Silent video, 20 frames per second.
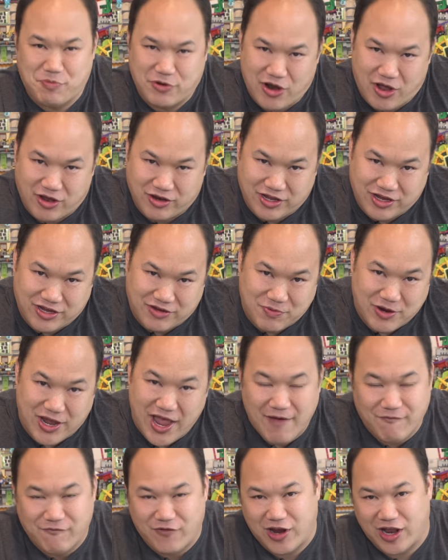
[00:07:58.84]
but not least, we
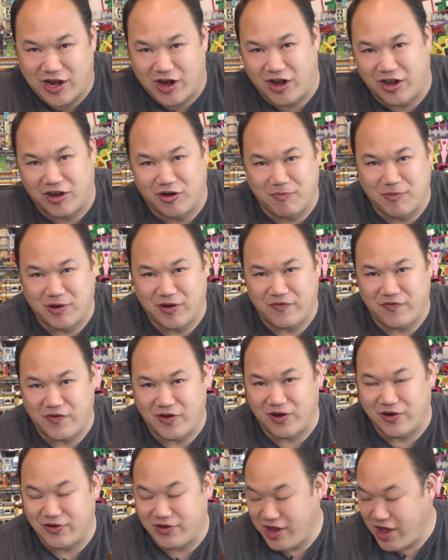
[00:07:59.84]
can't forget our little
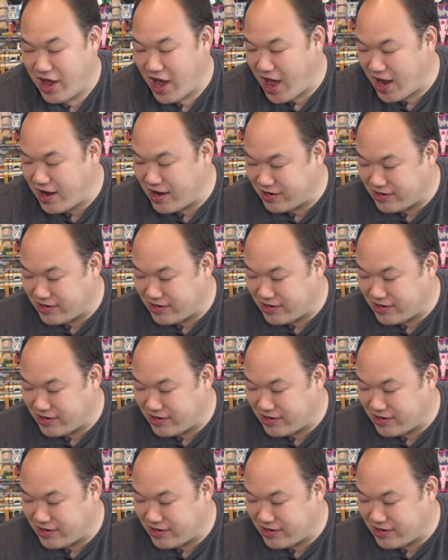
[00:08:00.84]
minifigures. And